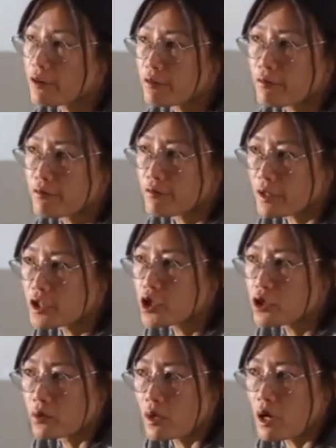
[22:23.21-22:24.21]
of
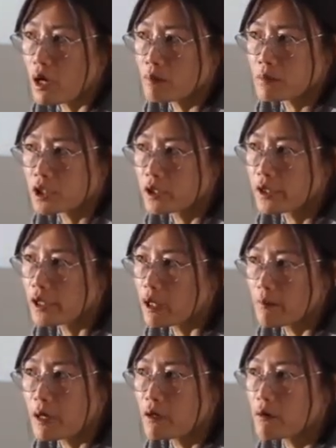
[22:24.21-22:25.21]
issue I'm talking
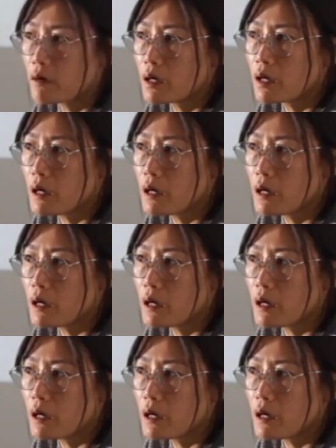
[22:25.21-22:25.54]
about